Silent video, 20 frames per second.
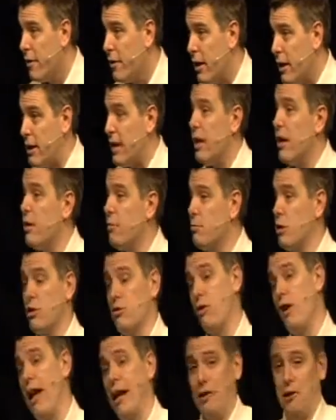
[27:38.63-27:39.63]
They tell
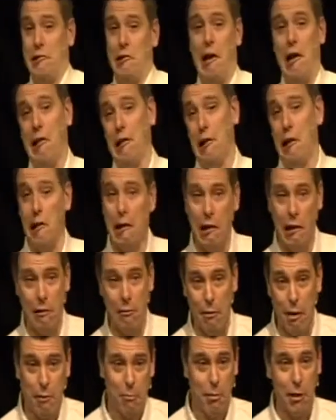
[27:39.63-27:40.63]
themselves, oh, I just got lucky,
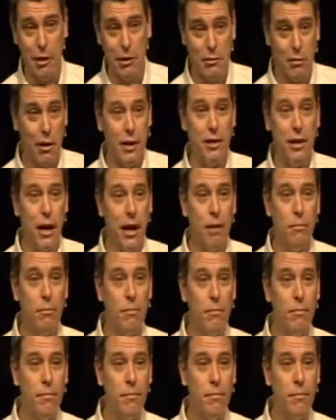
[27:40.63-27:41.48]
right place, right time.